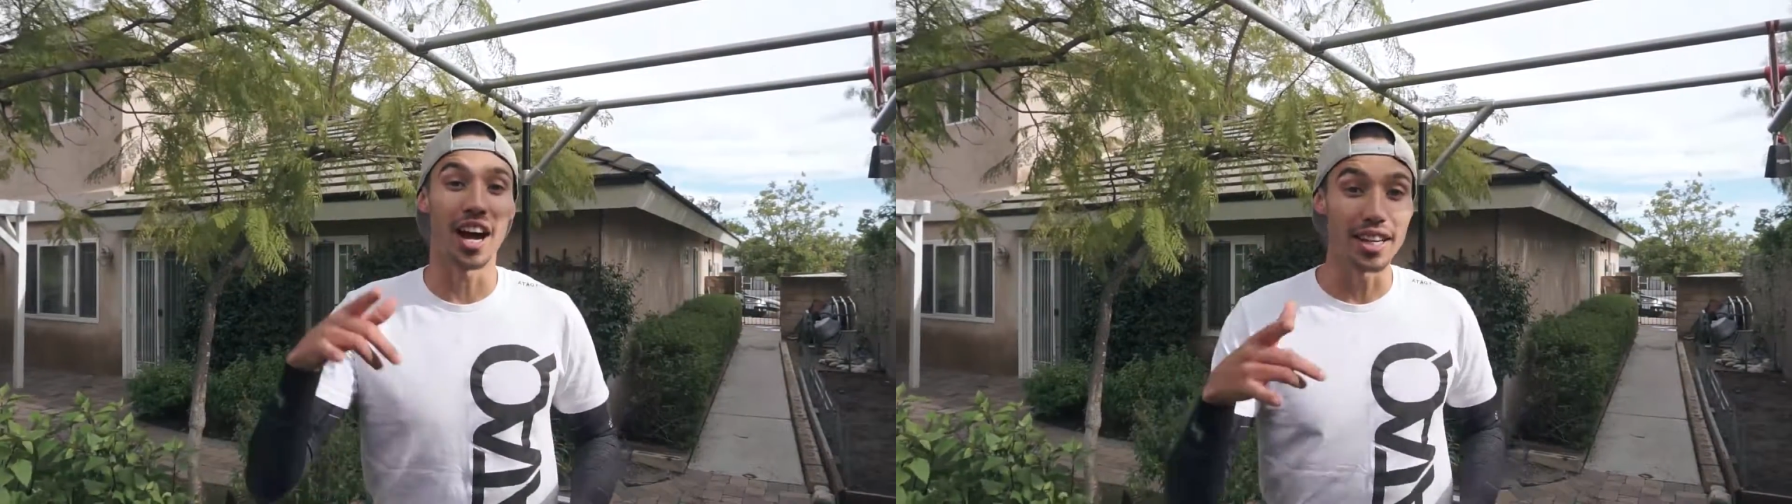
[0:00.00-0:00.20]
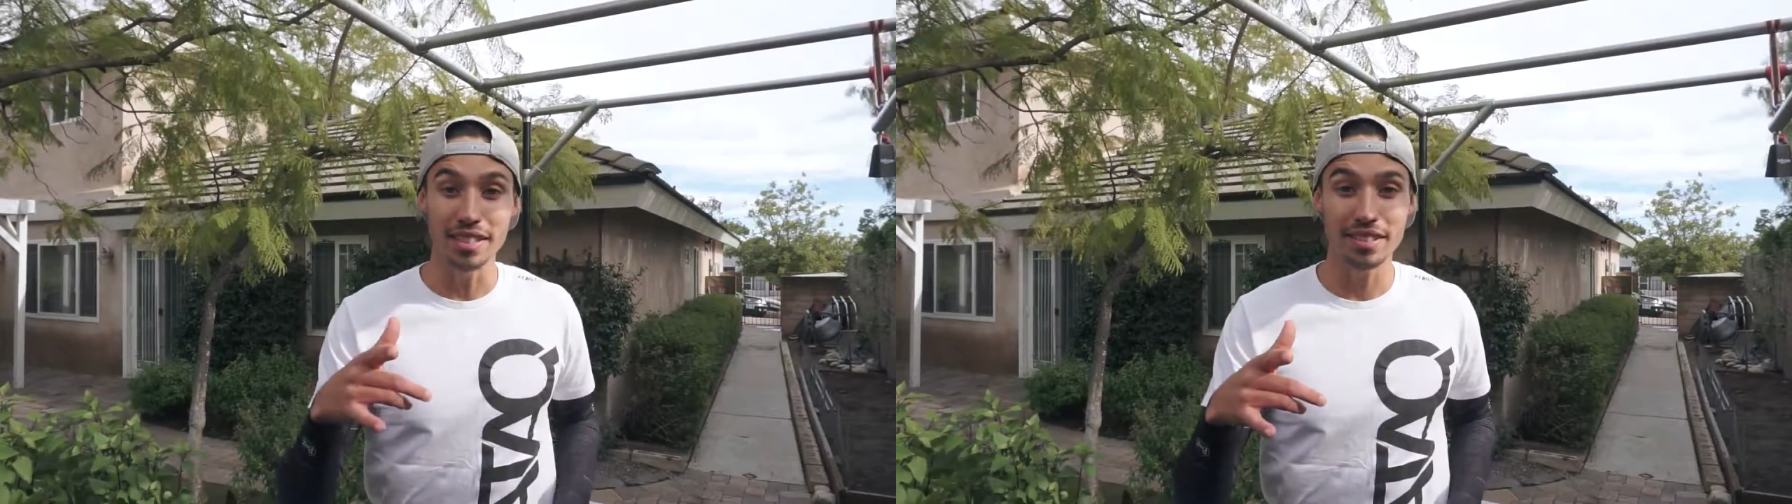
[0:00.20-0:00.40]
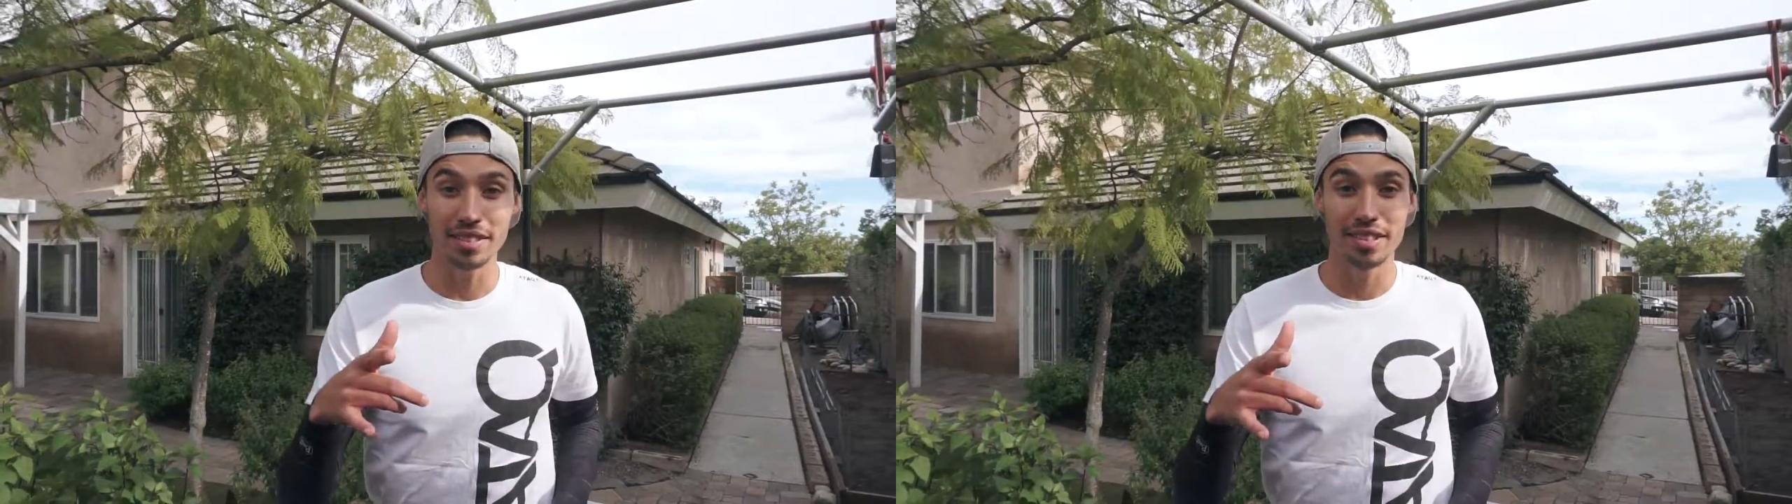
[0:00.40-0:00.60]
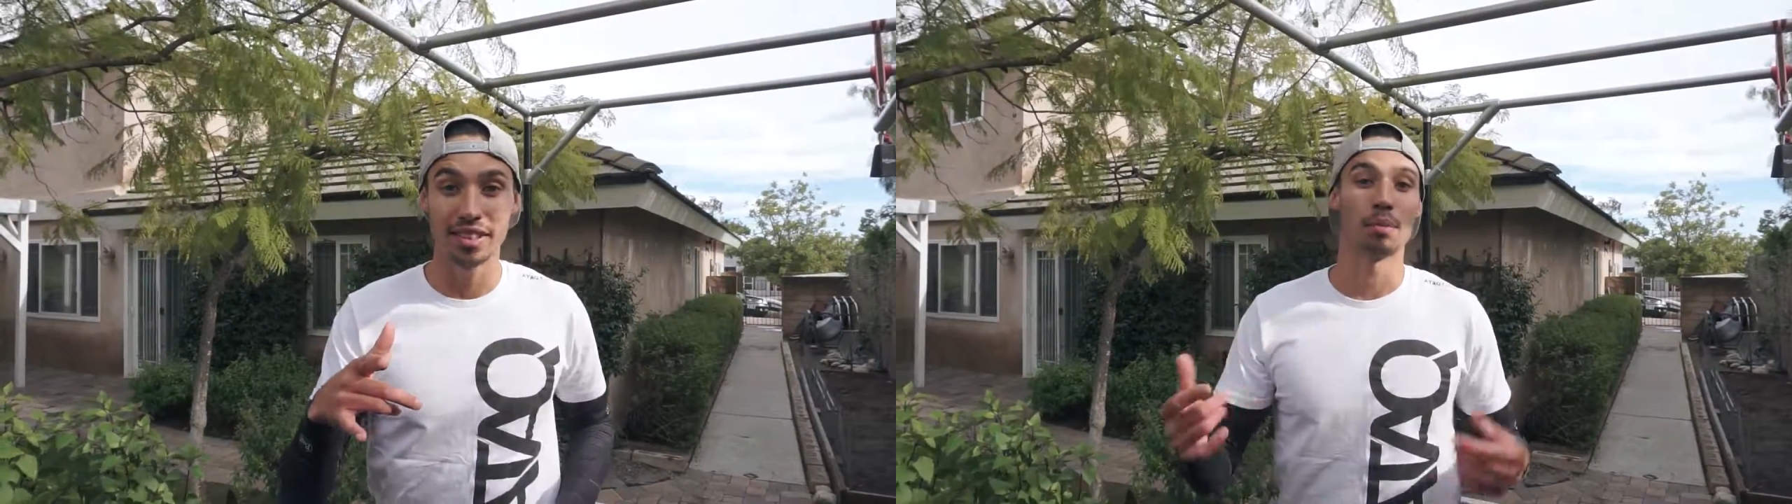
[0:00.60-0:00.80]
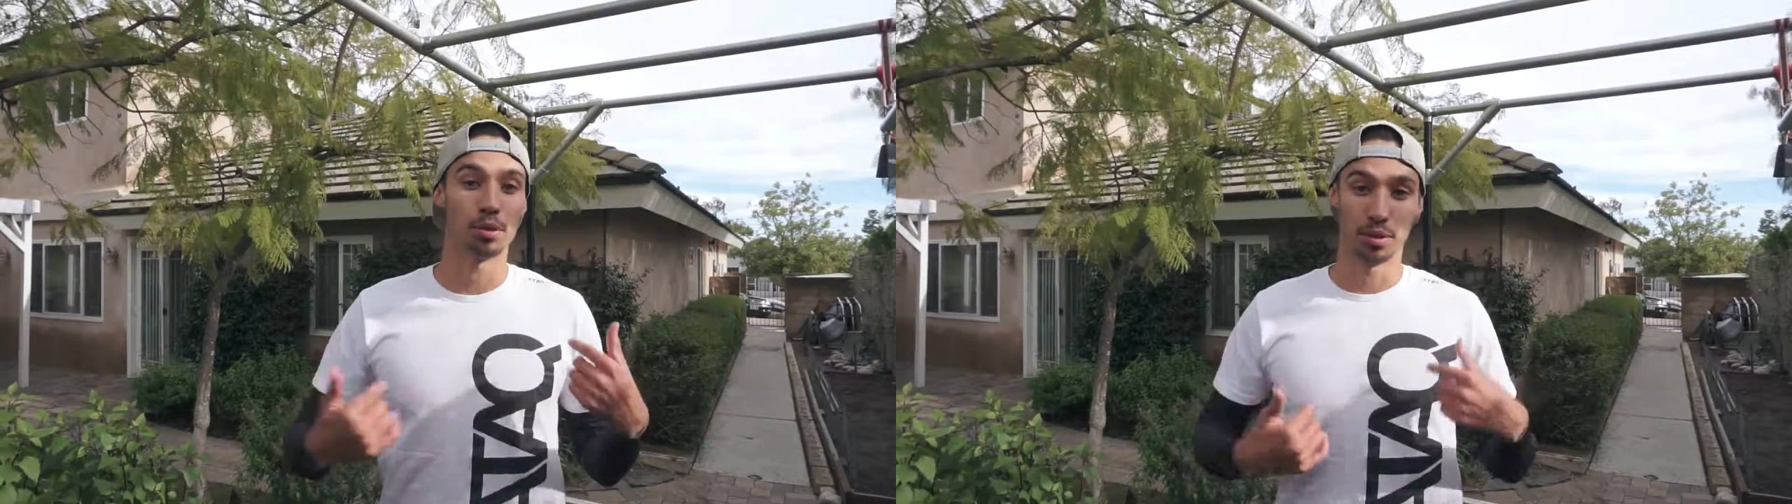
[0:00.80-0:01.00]
ice,
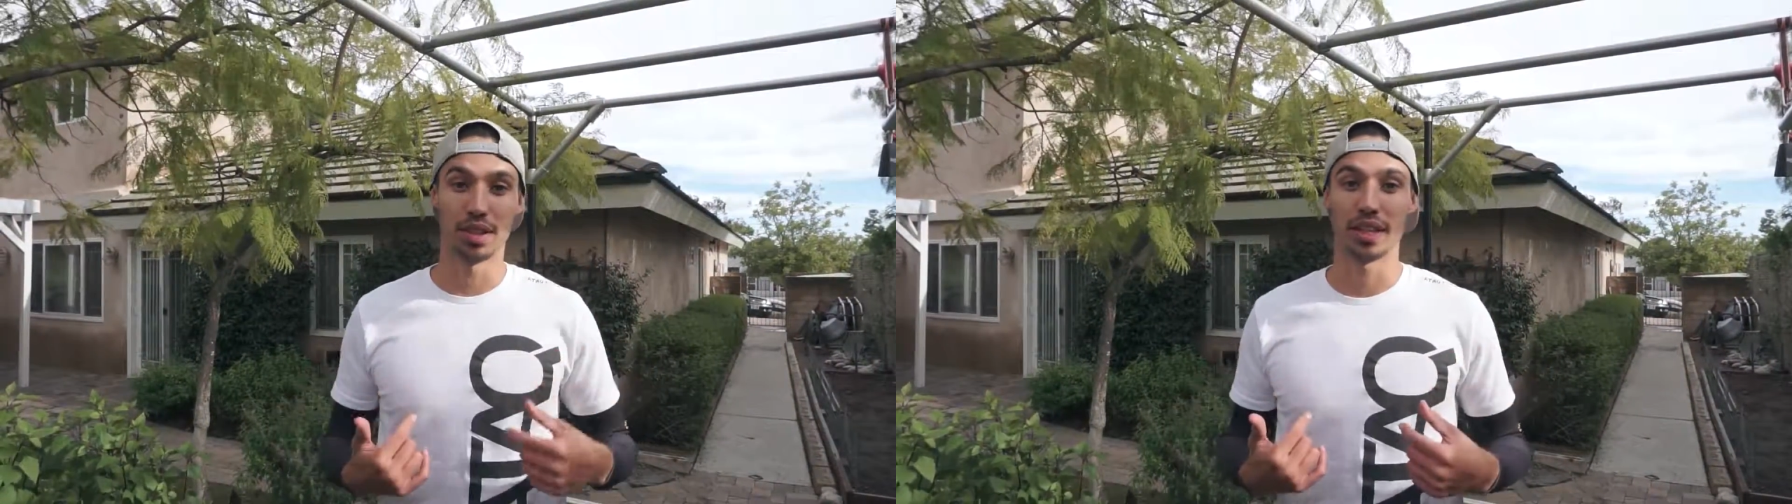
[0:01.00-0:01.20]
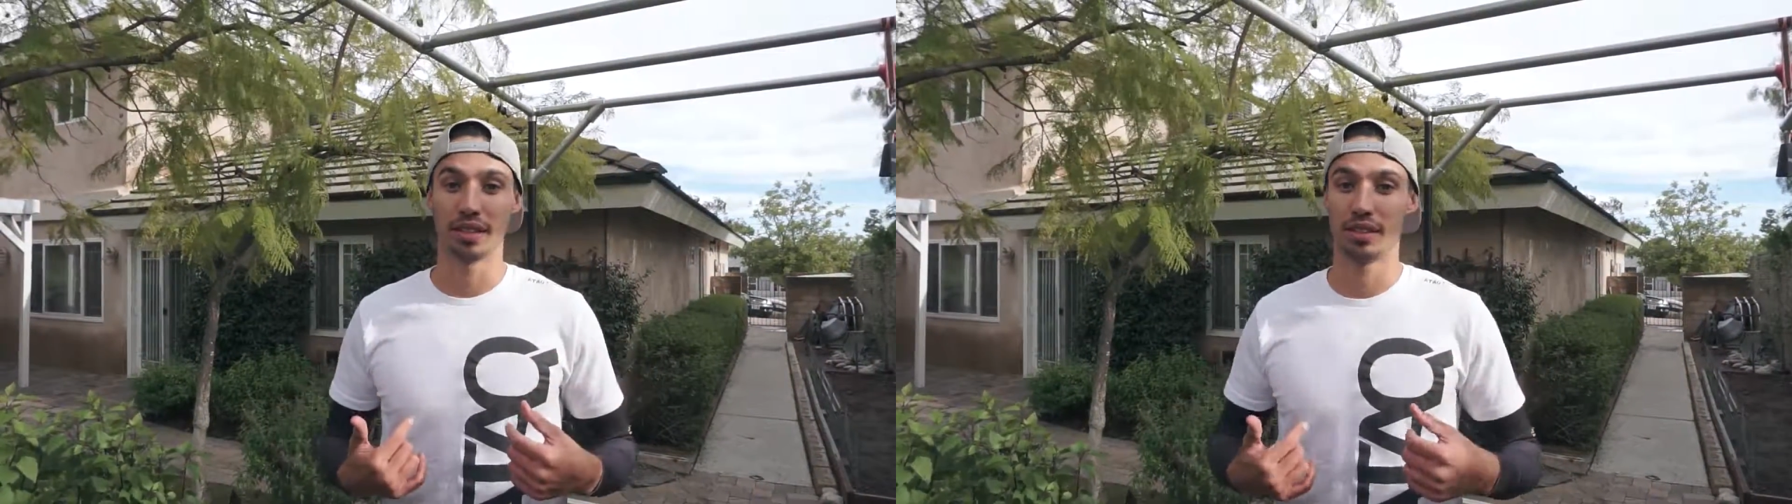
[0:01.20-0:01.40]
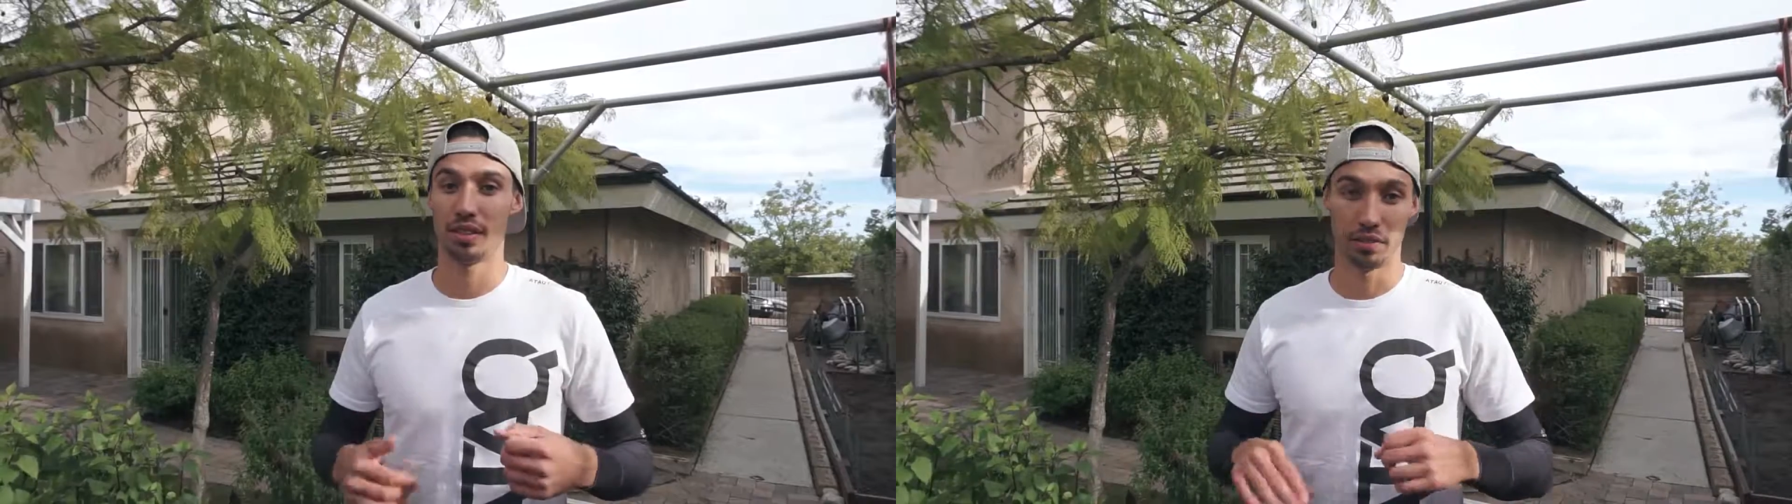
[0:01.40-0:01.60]
I'm doing this.